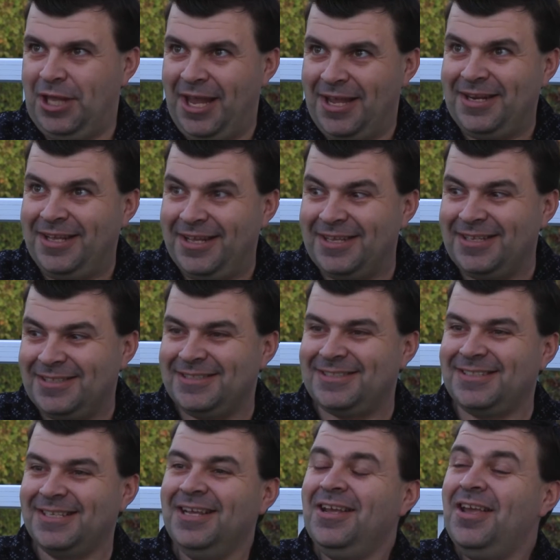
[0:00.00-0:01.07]
that
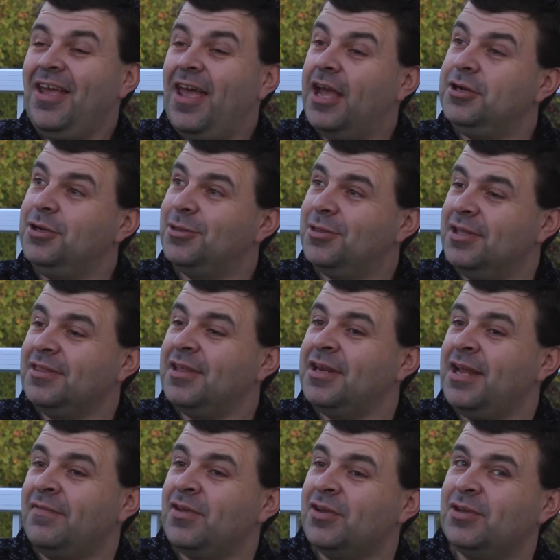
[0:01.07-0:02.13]
is. And you'd think they'd
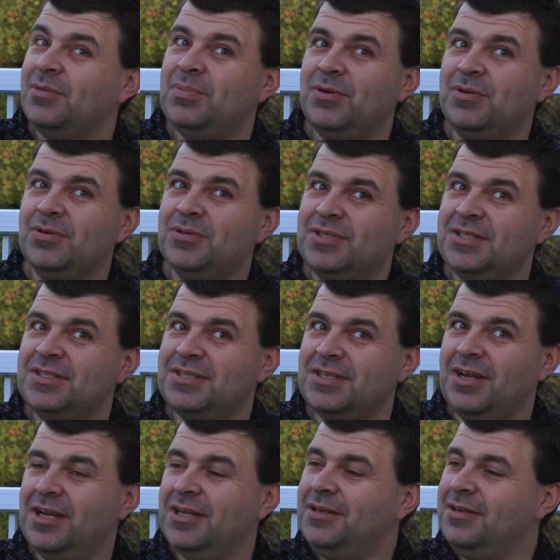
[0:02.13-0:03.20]
have their computers
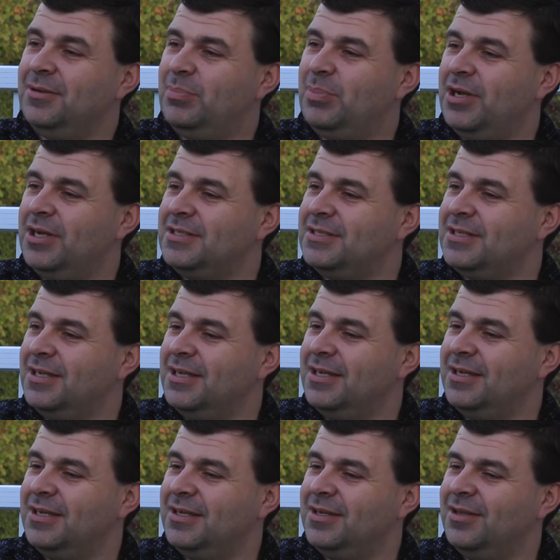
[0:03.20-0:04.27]
inside, but
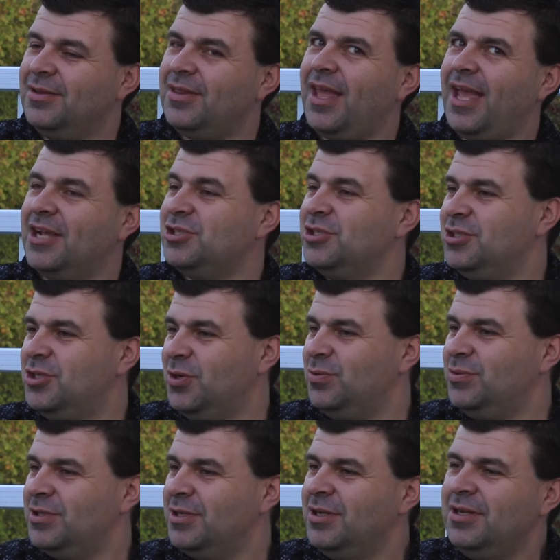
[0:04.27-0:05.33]
they actually
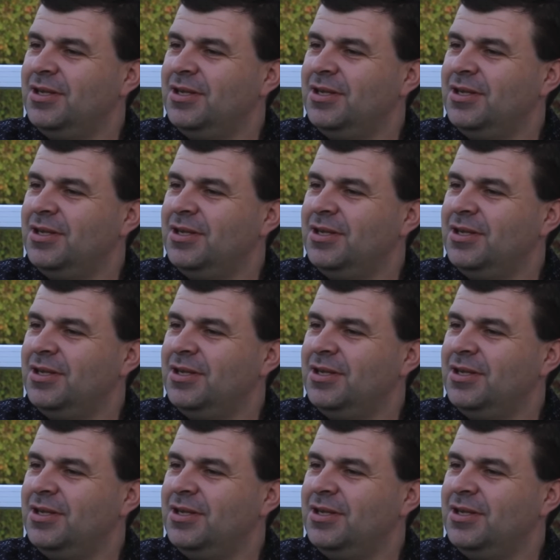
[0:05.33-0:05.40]
don't.